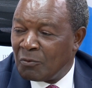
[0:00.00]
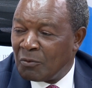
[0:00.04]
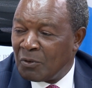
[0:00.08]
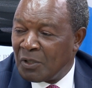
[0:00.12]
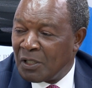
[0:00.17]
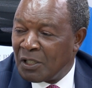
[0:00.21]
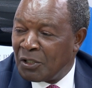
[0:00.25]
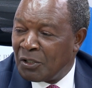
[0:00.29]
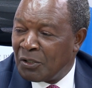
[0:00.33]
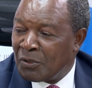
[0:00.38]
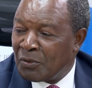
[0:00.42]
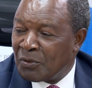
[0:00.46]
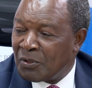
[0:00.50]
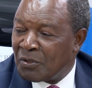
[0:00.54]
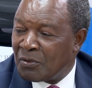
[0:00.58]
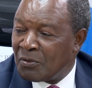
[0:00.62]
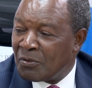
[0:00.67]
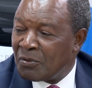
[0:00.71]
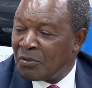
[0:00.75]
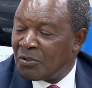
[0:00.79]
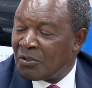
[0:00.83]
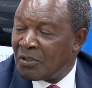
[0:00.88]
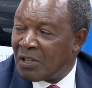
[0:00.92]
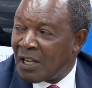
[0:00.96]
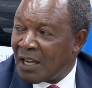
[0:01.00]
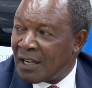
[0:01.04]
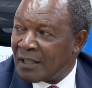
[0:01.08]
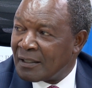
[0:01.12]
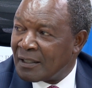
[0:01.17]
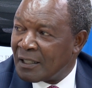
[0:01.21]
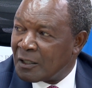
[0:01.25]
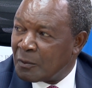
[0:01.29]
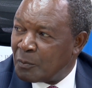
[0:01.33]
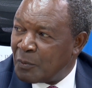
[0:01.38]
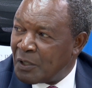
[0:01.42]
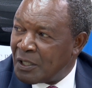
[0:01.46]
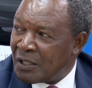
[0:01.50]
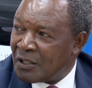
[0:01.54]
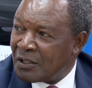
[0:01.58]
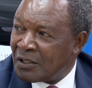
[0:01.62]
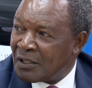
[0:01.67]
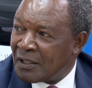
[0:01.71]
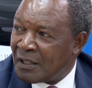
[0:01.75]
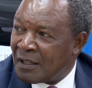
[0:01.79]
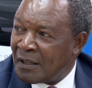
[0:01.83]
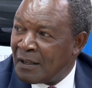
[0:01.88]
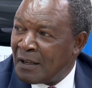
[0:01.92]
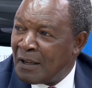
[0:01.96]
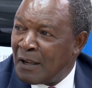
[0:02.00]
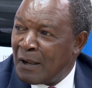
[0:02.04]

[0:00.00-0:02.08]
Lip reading: reduce those tax expenditure